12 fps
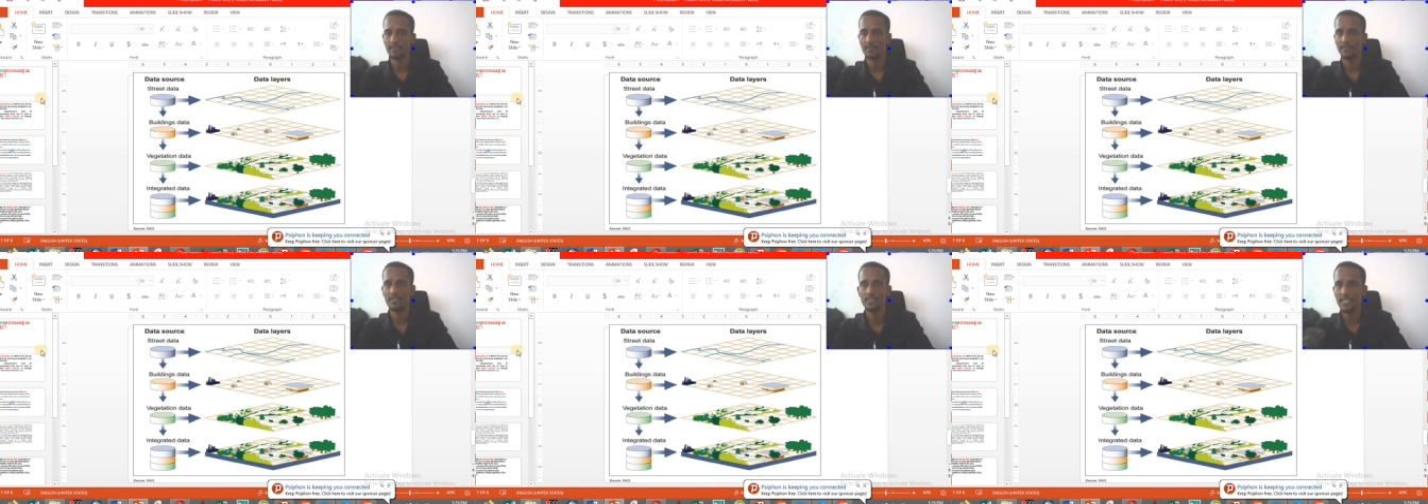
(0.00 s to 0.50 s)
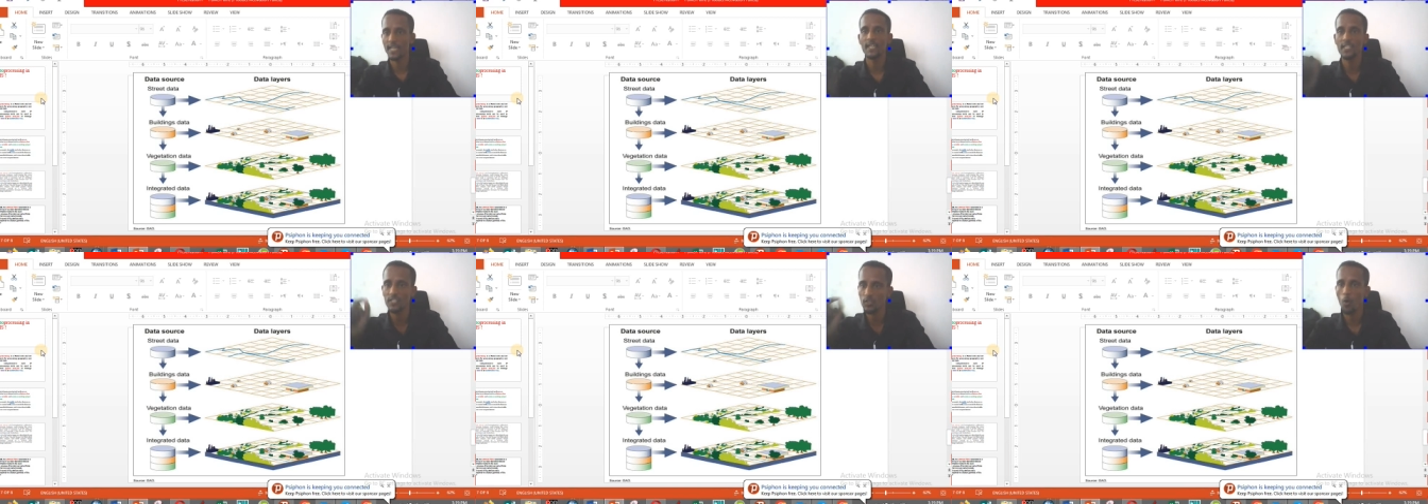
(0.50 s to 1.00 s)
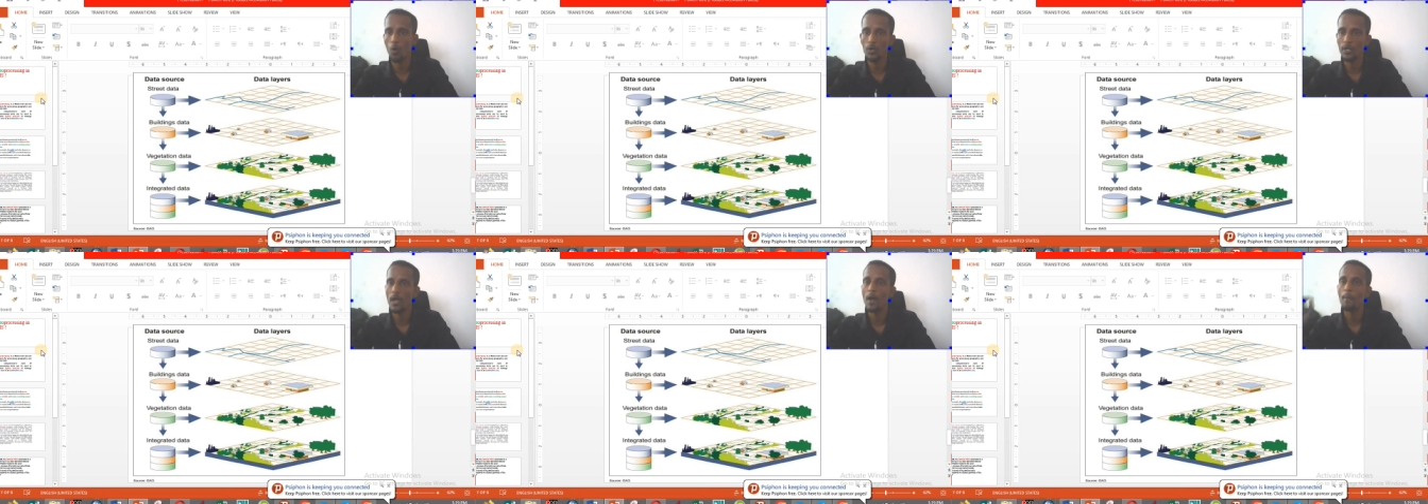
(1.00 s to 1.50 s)
This channel is
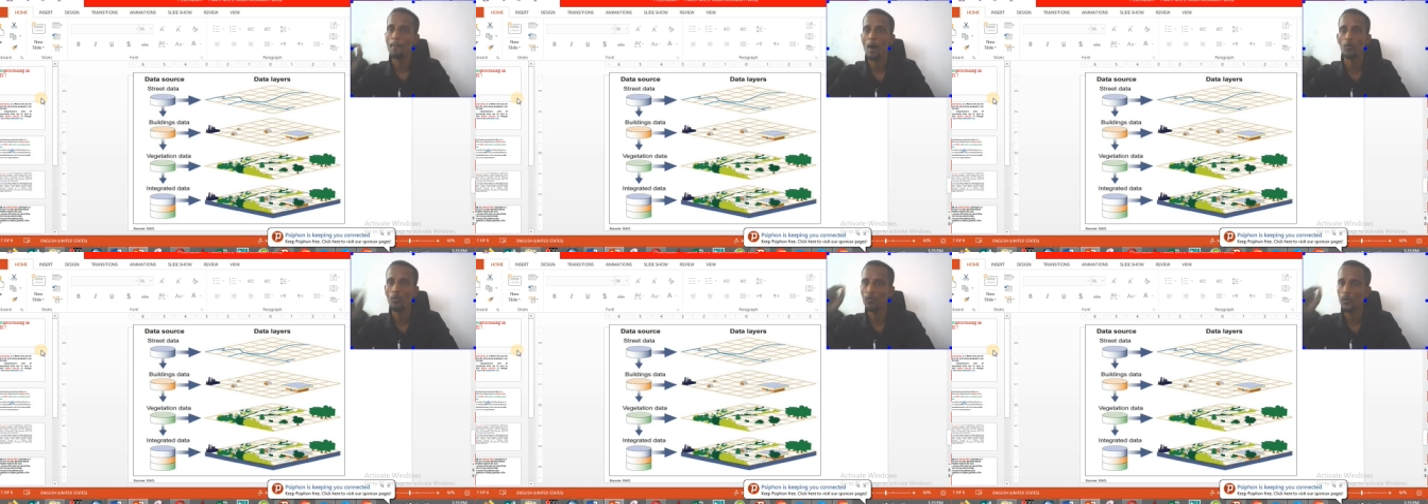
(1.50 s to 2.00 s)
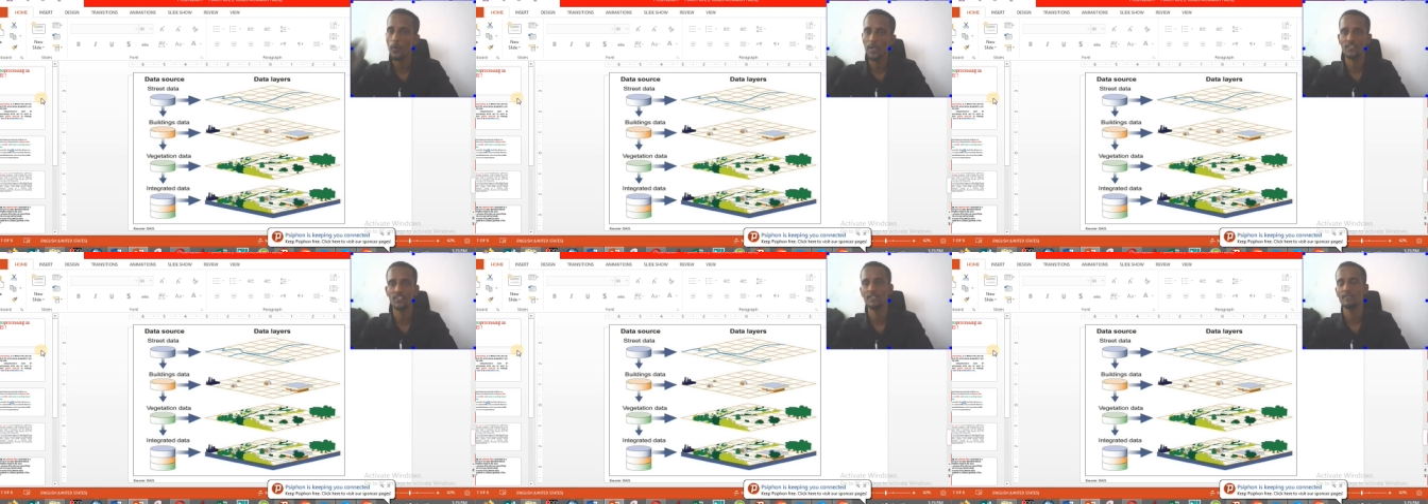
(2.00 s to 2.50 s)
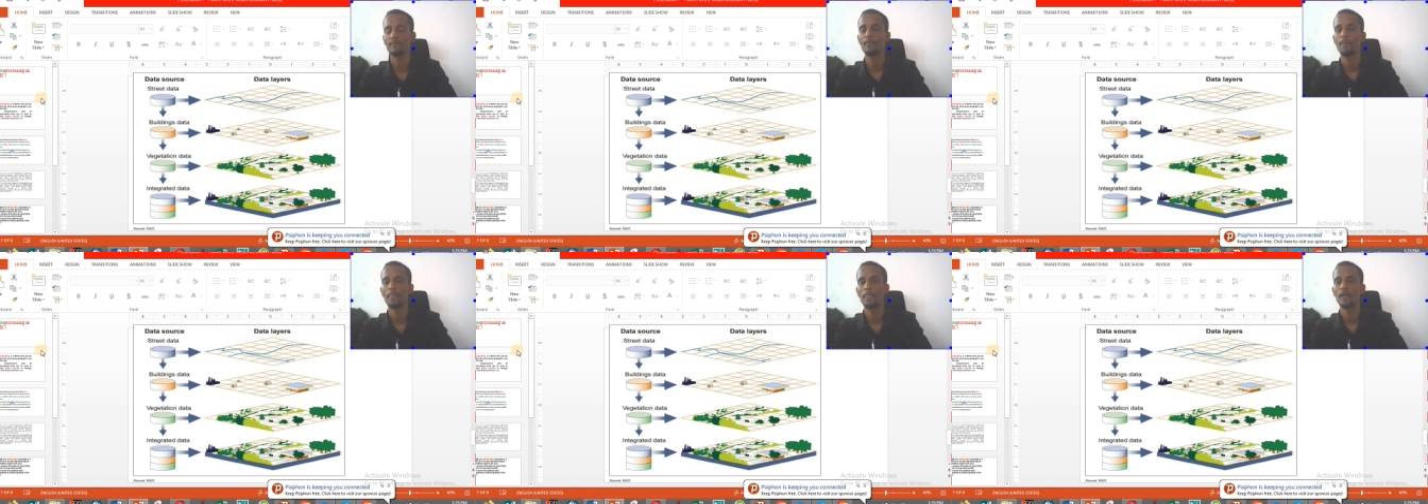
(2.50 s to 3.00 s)
called Power of Education,
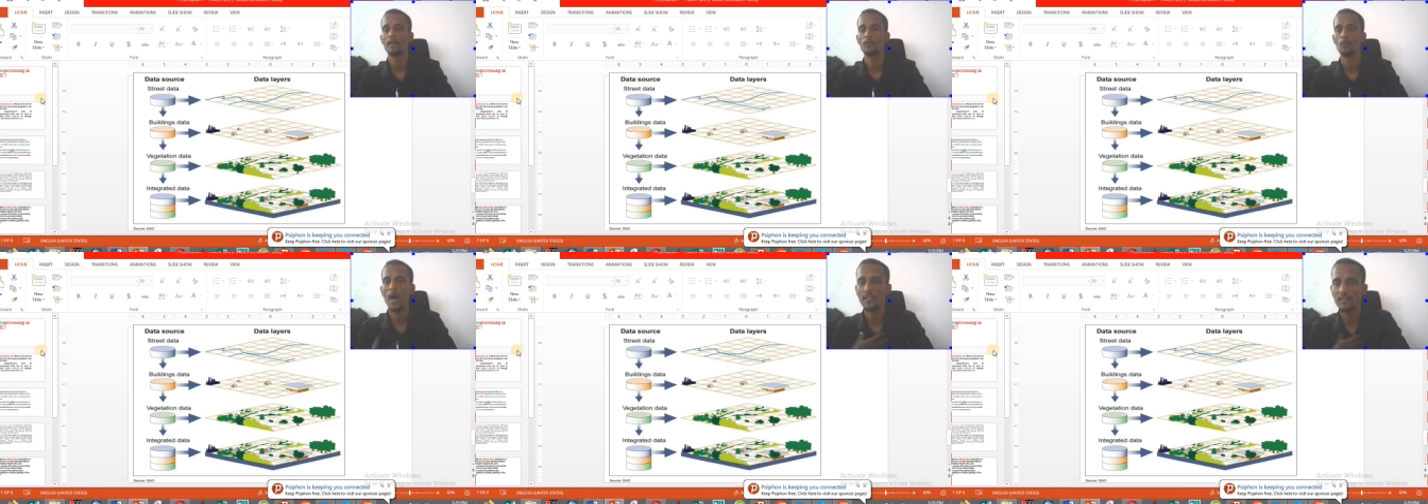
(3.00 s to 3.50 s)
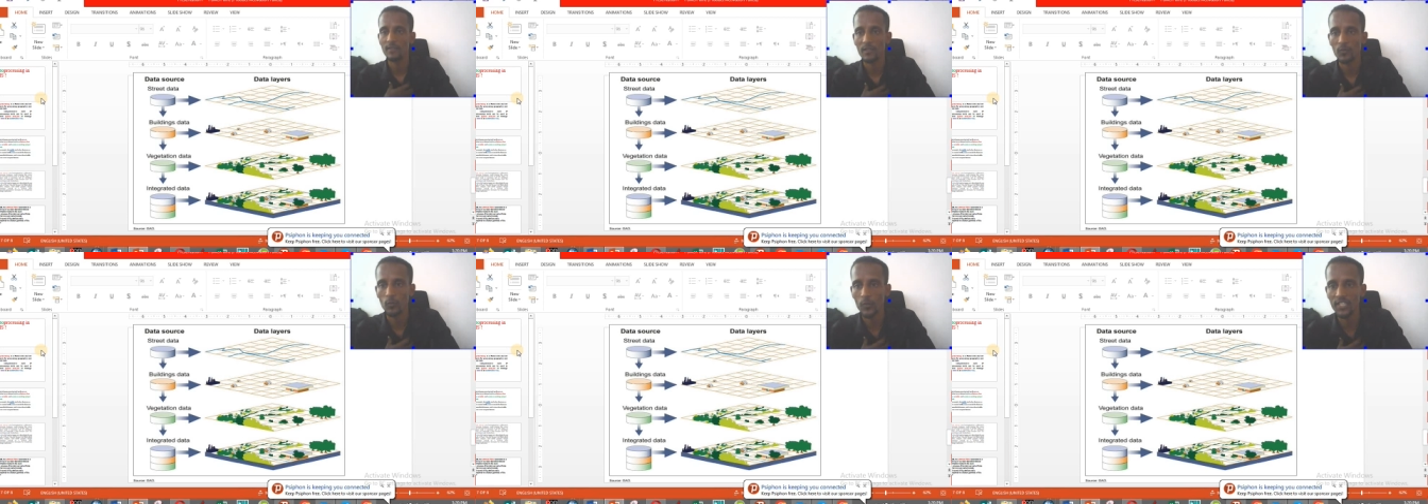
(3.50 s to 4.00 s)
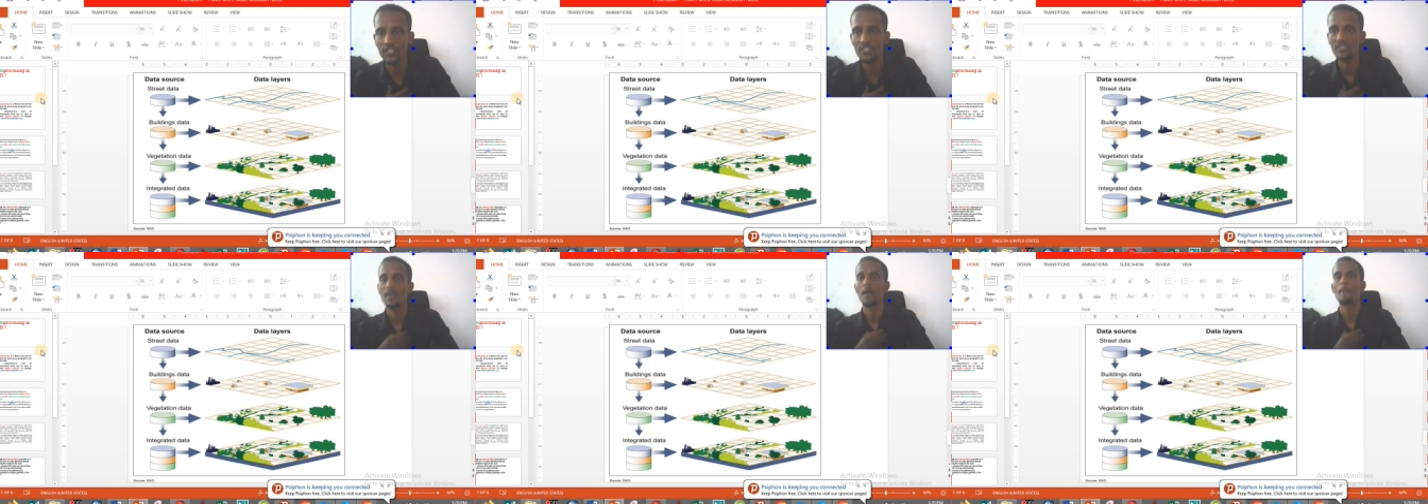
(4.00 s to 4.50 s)
which is
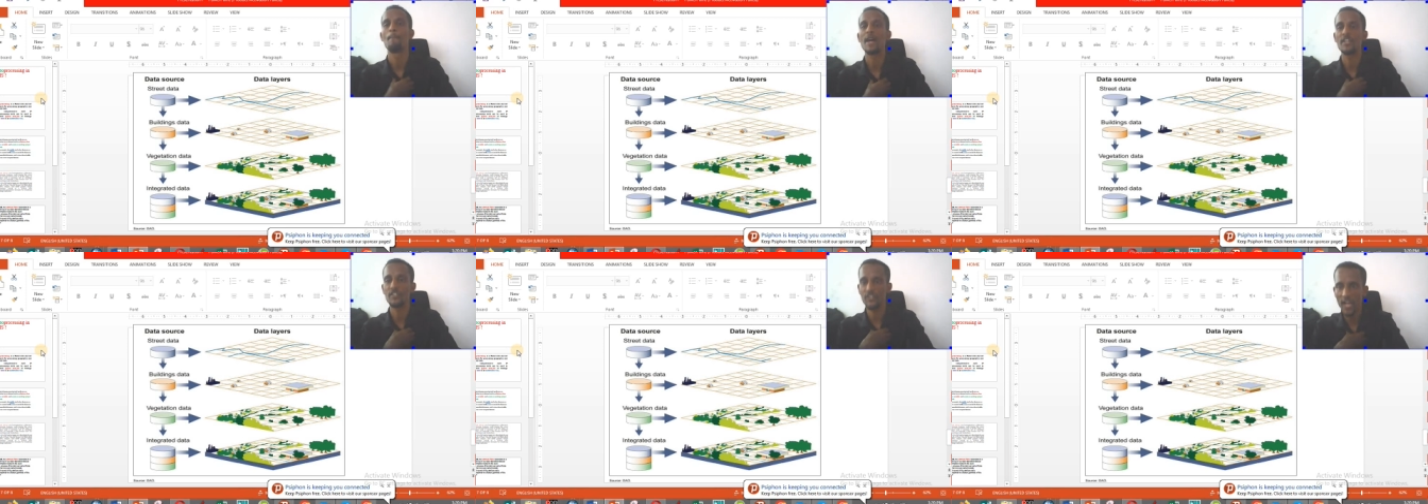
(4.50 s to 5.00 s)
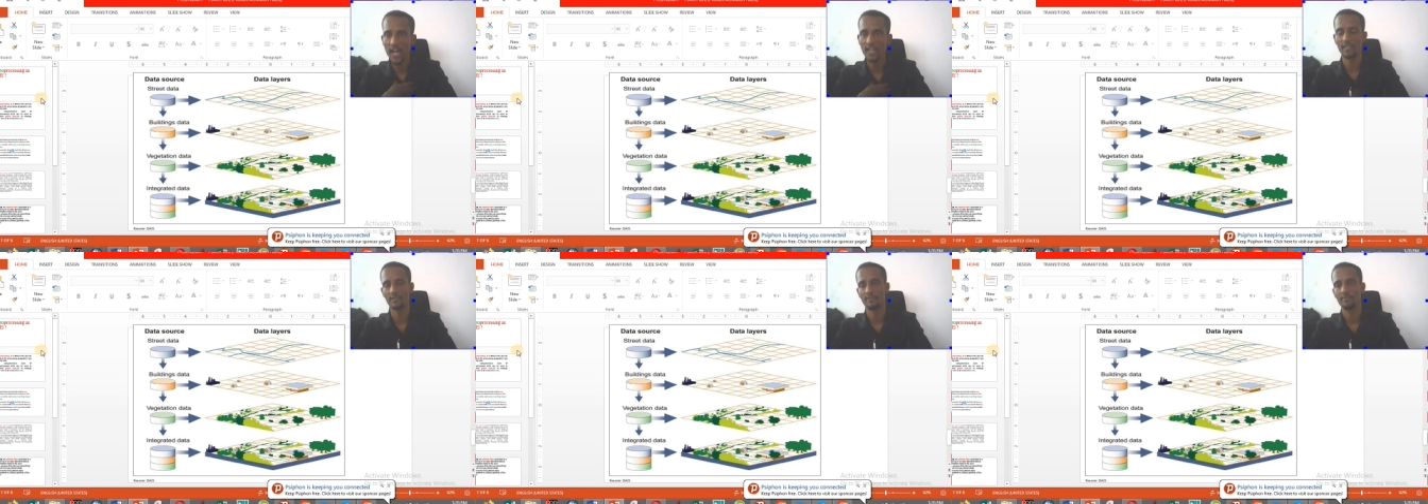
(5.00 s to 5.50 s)
my channel.